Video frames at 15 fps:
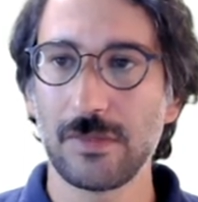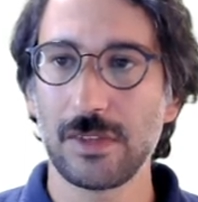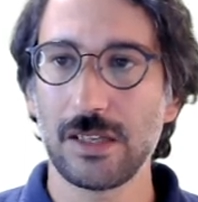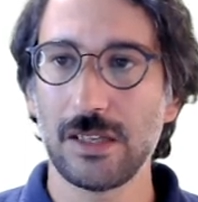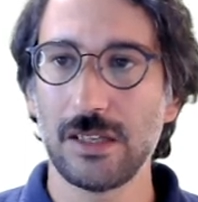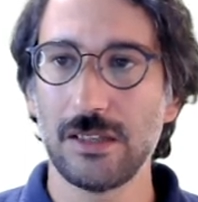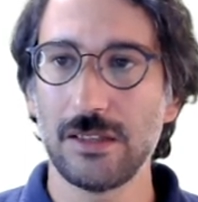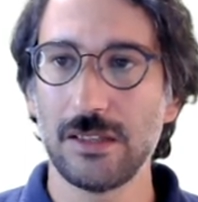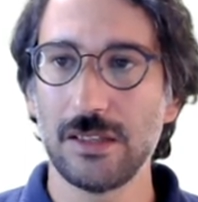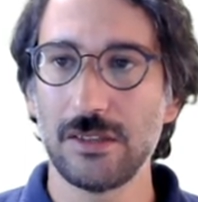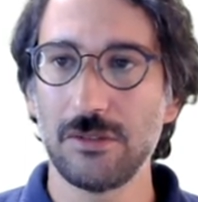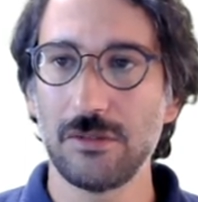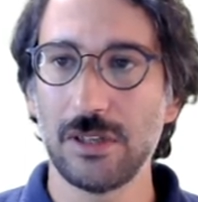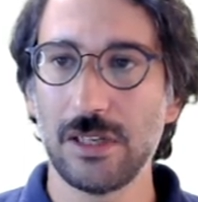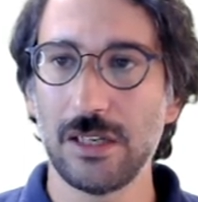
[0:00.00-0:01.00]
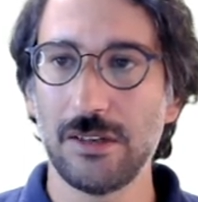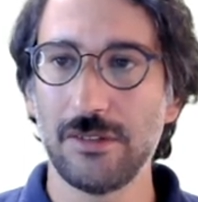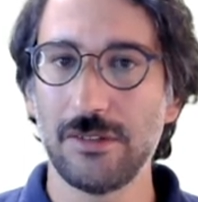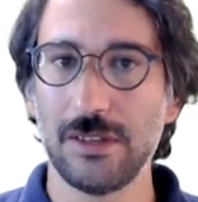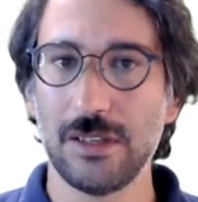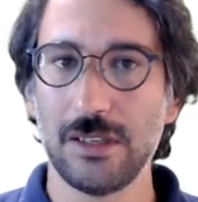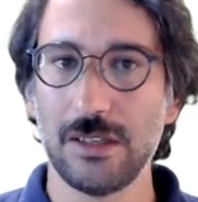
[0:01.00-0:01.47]
and then you have
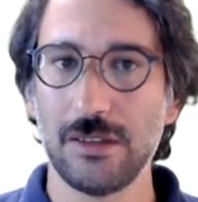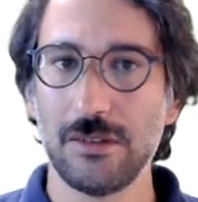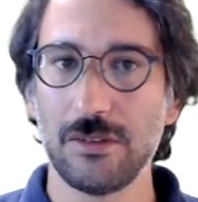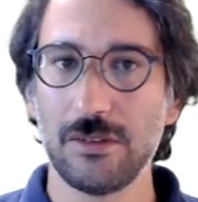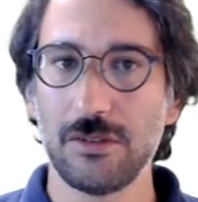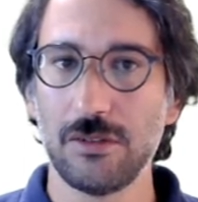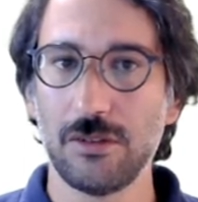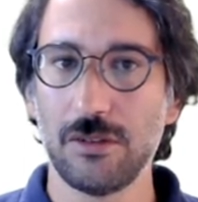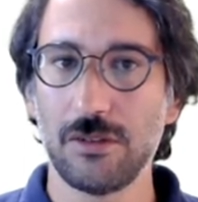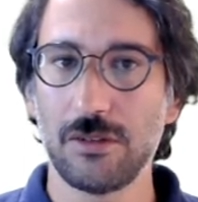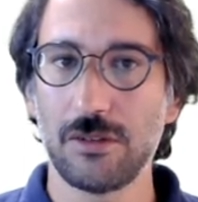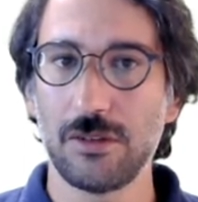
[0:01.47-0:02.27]
your